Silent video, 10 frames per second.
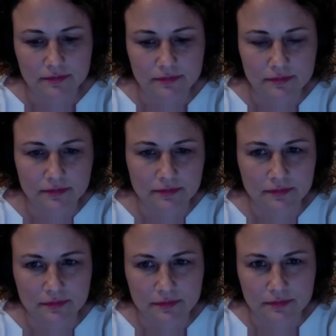
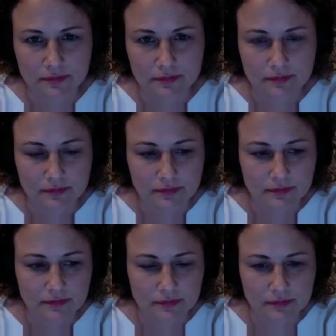
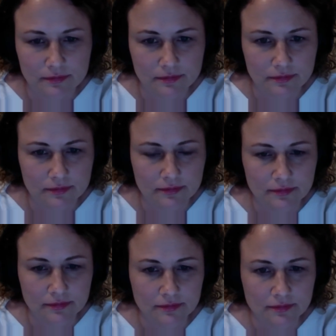
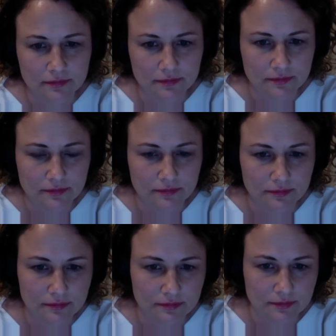
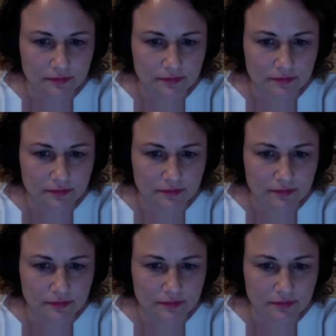(silent)